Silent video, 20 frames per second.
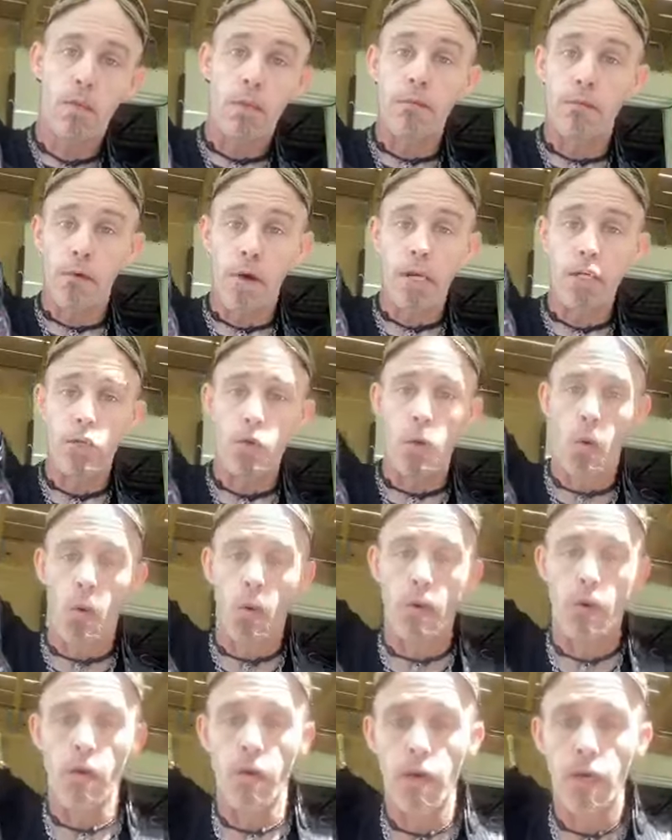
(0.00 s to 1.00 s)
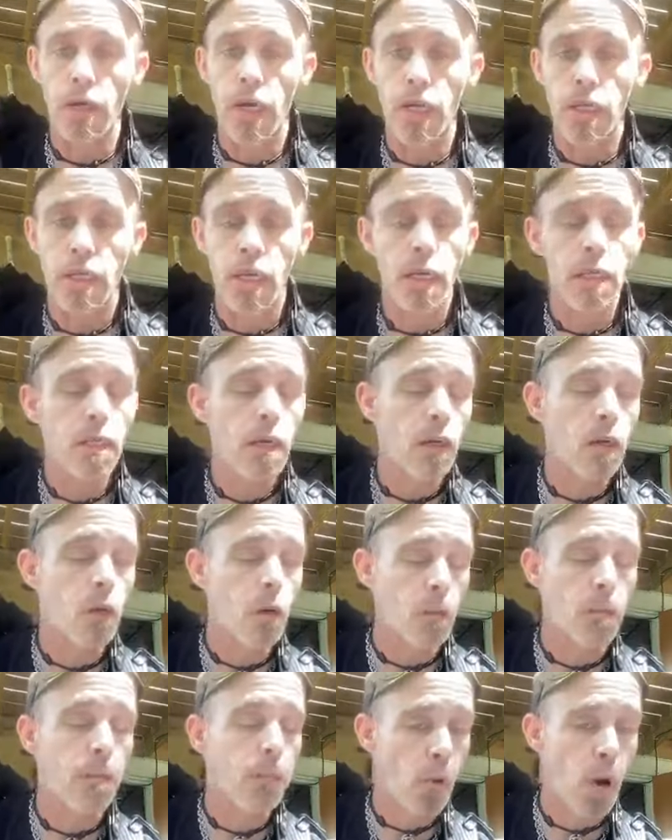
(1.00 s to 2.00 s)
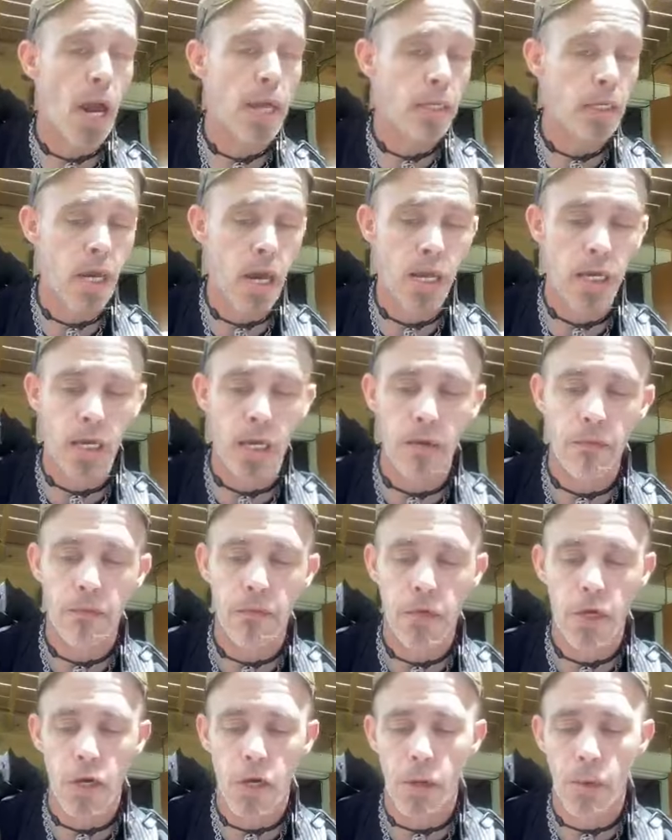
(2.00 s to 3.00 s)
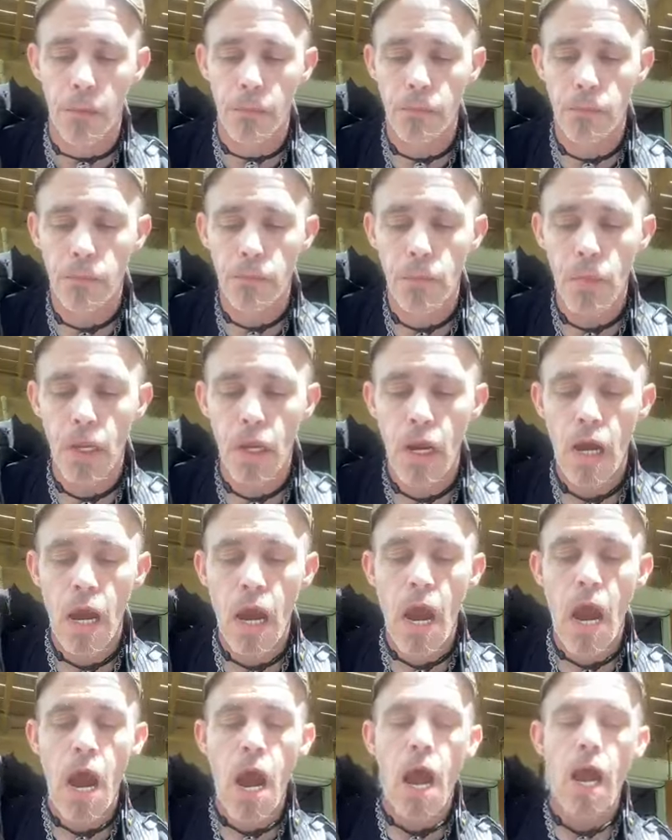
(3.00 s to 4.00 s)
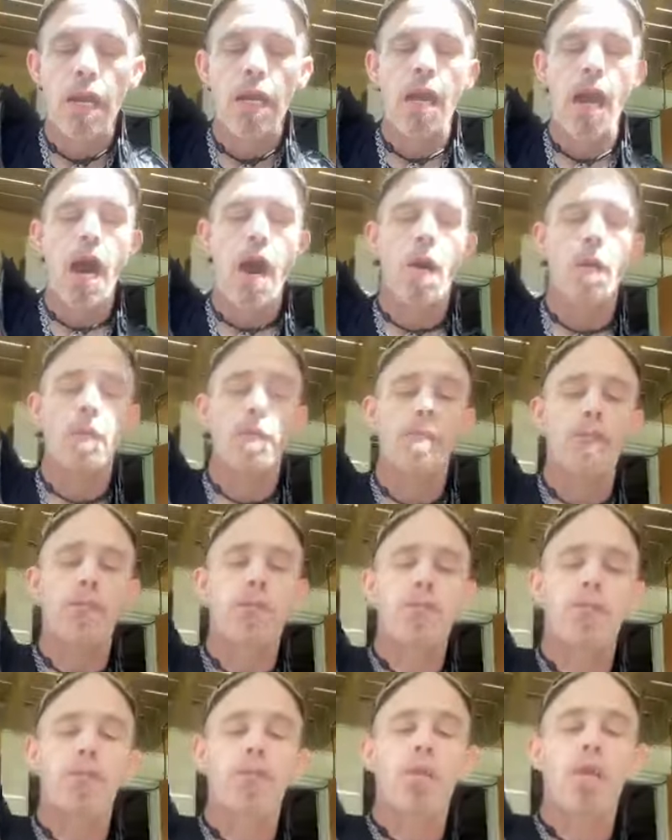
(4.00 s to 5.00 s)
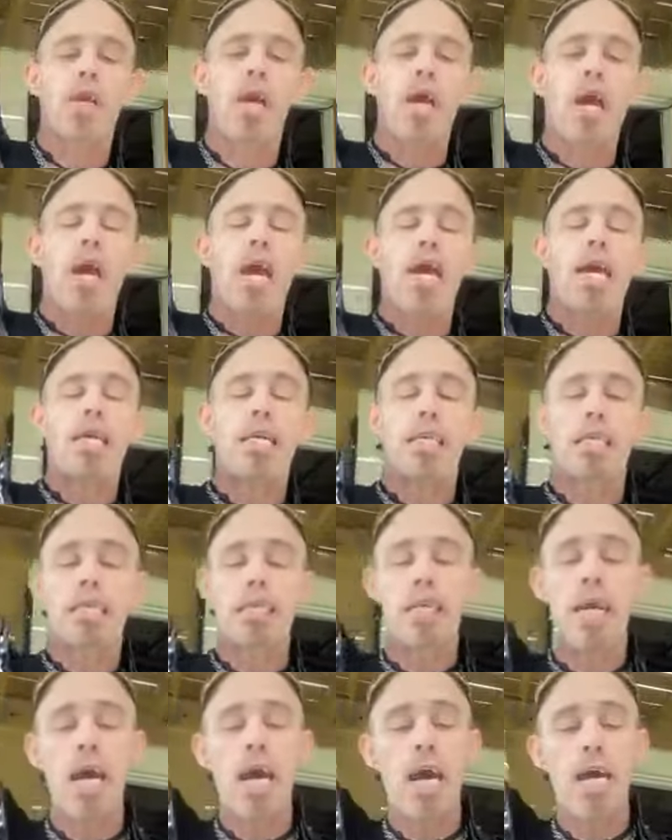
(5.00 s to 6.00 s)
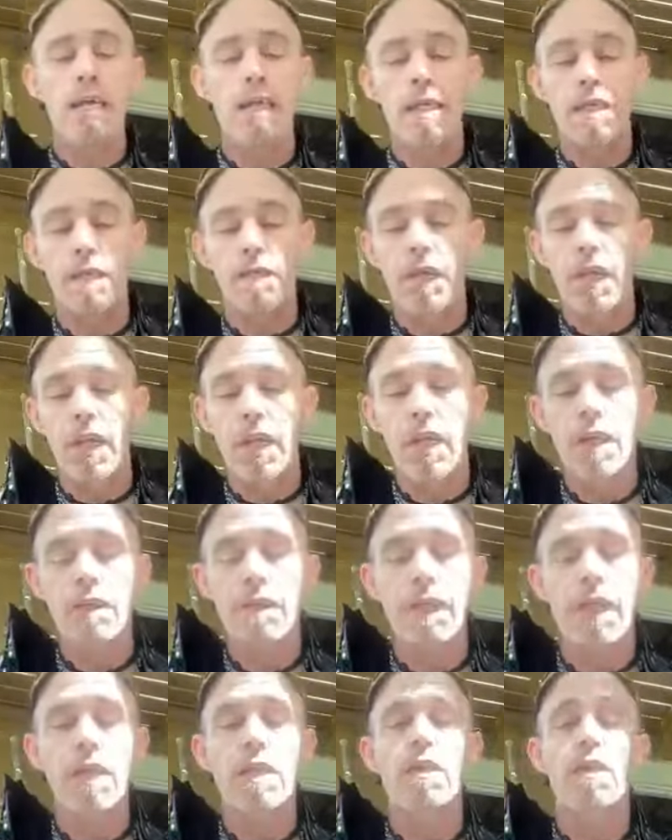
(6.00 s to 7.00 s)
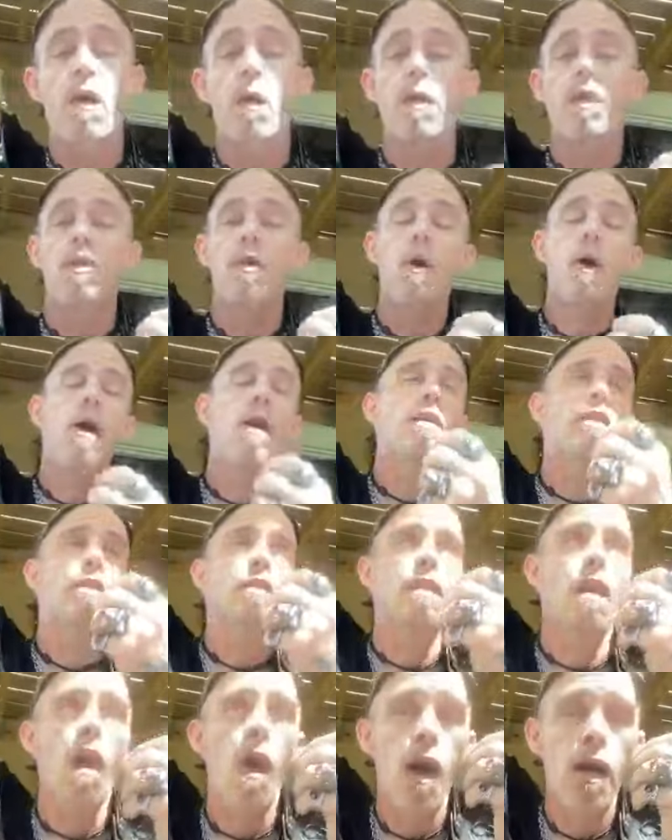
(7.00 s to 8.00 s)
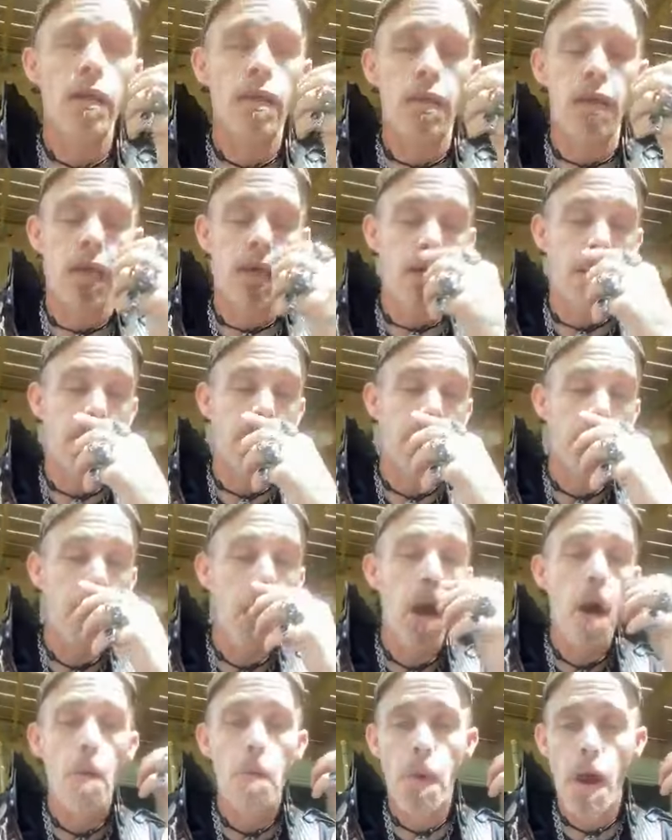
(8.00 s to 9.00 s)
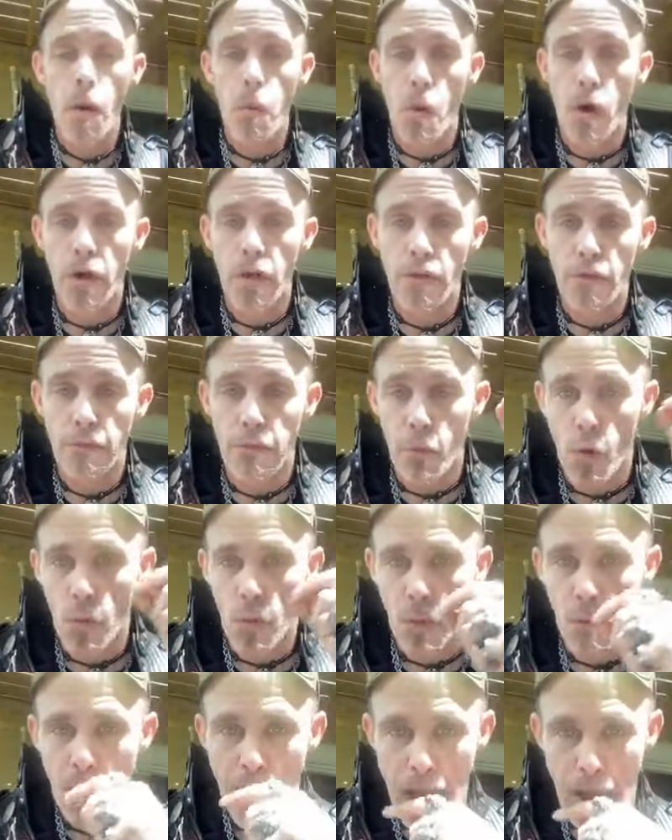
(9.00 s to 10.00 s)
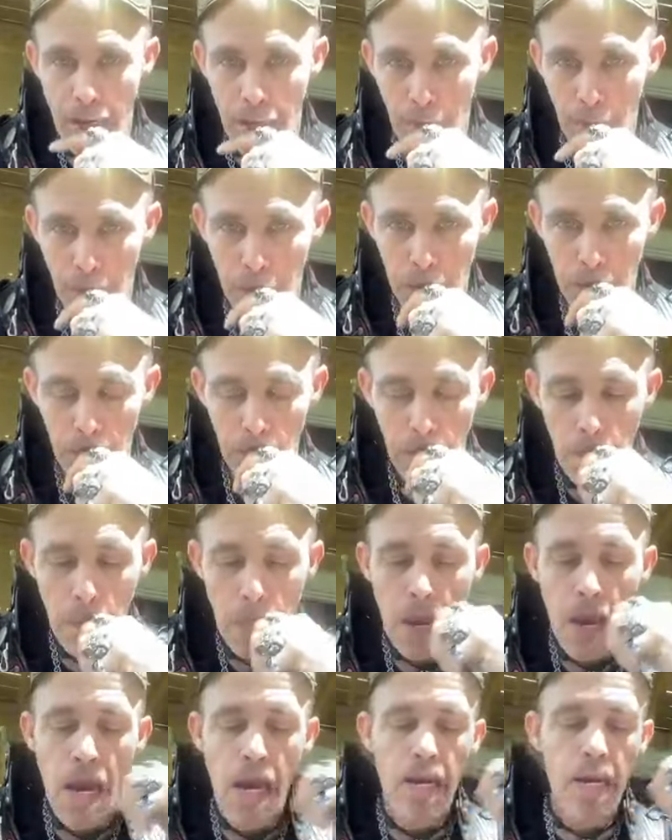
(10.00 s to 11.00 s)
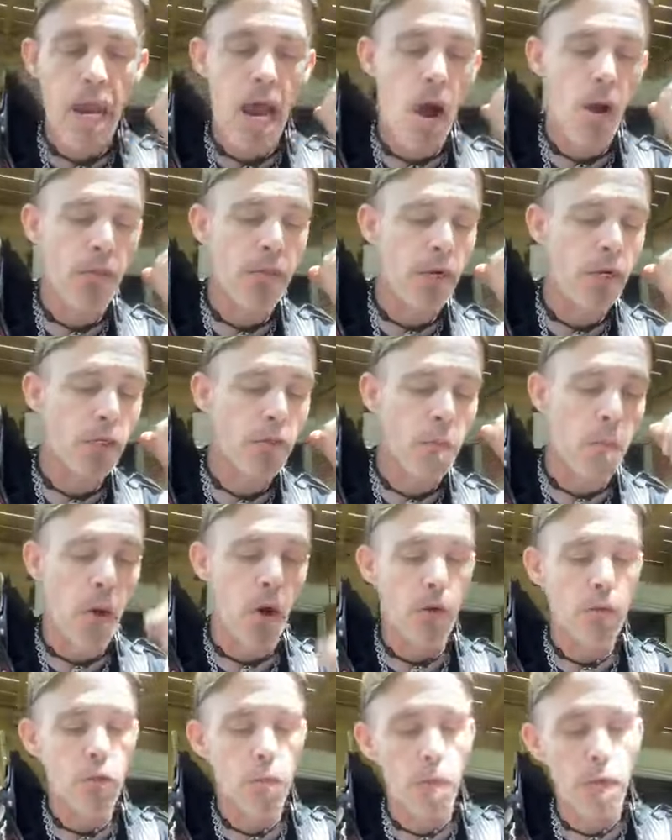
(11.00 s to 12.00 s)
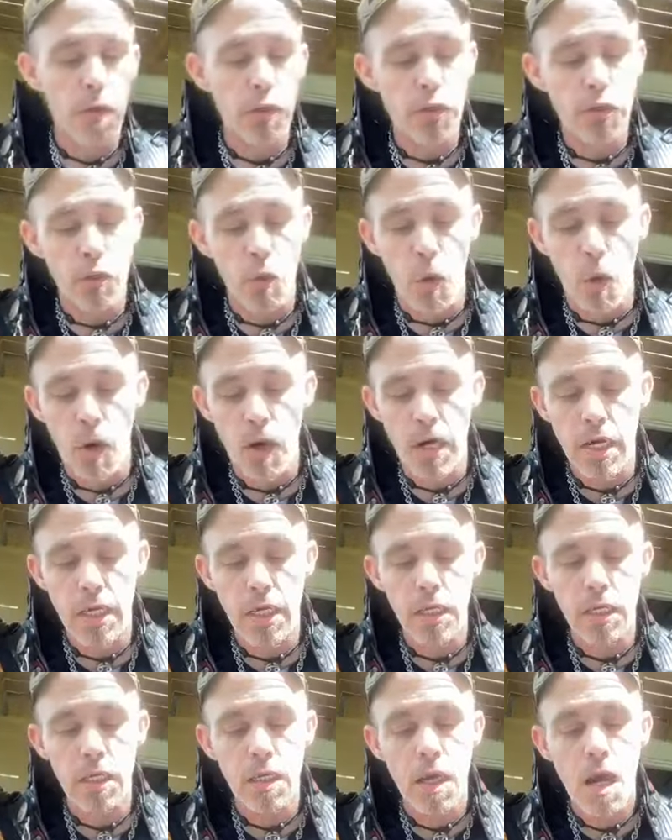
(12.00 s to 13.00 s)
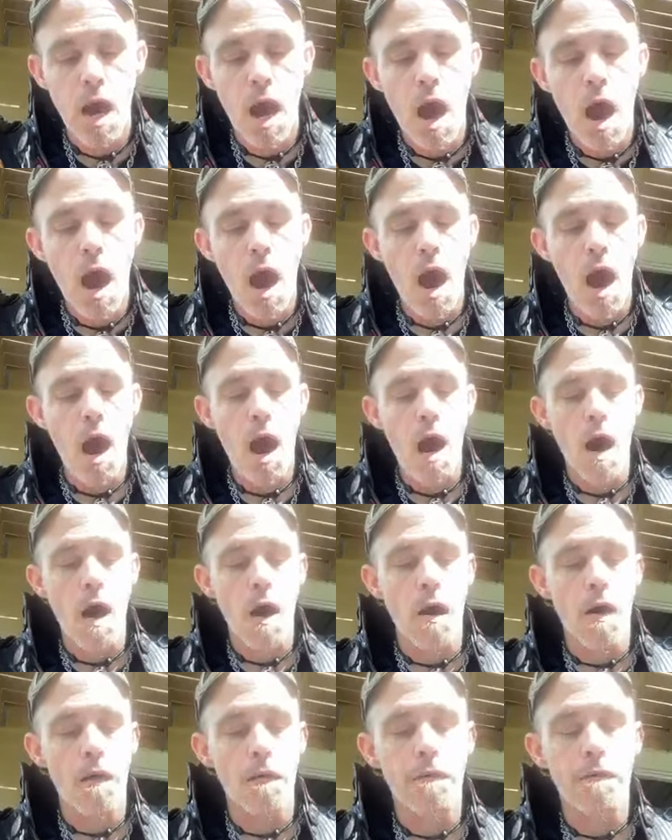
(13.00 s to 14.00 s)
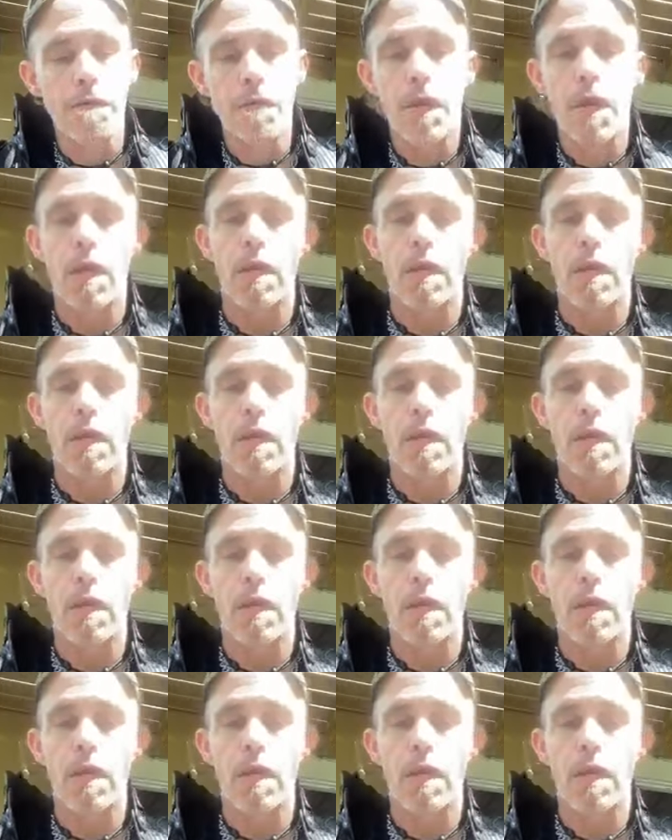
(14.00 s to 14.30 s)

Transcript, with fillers: the French Quarter, and it's a, it's a breathtaking view. Now, it is said that the Villa Convento is haunted, haunted by one of the former madams. Now, there's multiple stories of